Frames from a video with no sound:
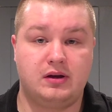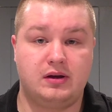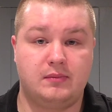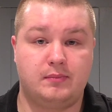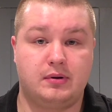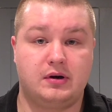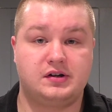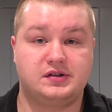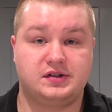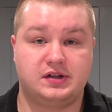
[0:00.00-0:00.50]

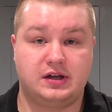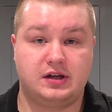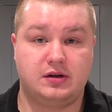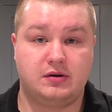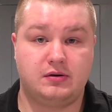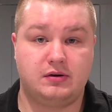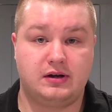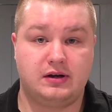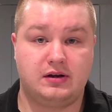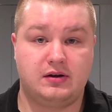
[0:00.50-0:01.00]

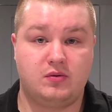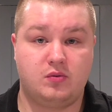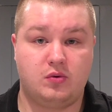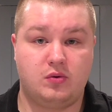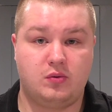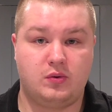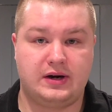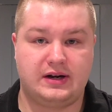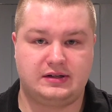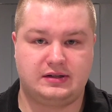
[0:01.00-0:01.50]
persecuted
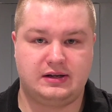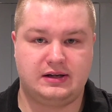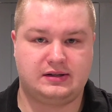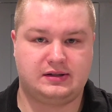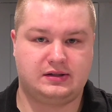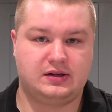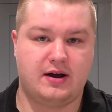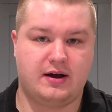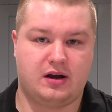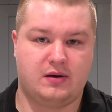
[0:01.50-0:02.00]
when it's
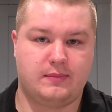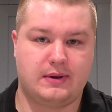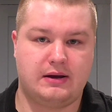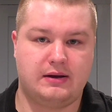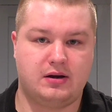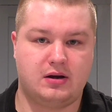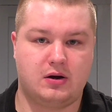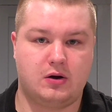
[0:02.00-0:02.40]
talking about,